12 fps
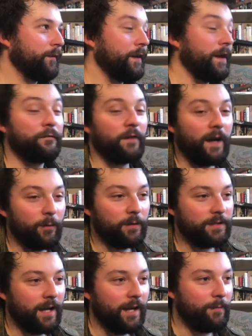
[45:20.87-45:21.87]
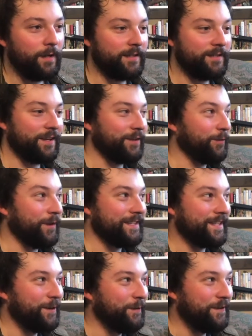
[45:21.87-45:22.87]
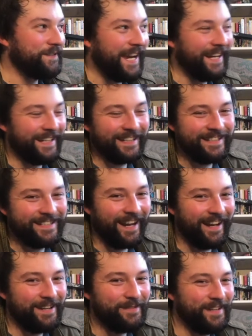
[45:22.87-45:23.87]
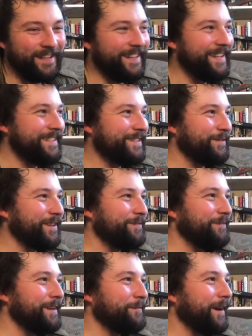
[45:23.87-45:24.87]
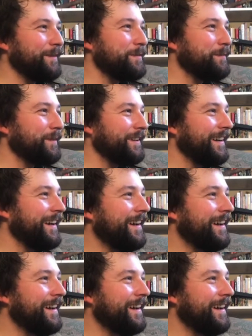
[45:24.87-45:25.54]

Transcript: If I were Diomedes. Otherwise, I would have taken Diomedes with me probably.